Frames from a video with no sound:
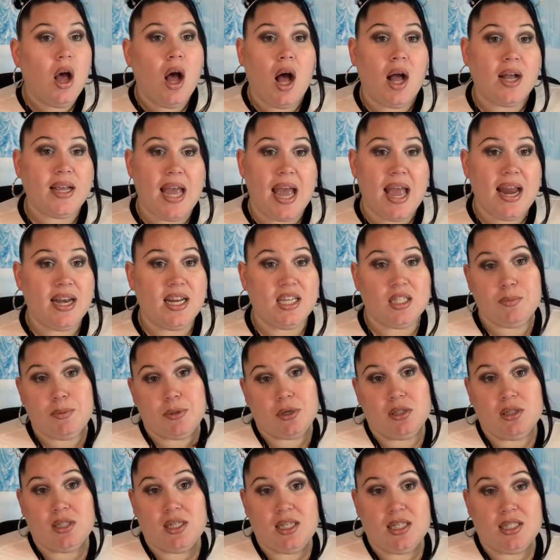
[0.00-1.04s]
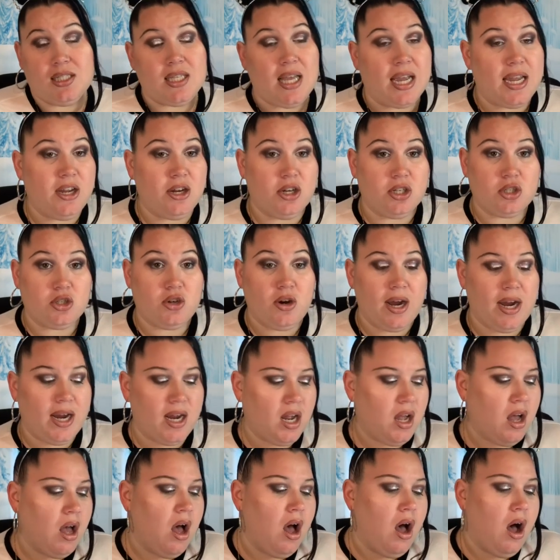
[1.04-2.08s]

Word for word: again it's Purlisse I hear it's great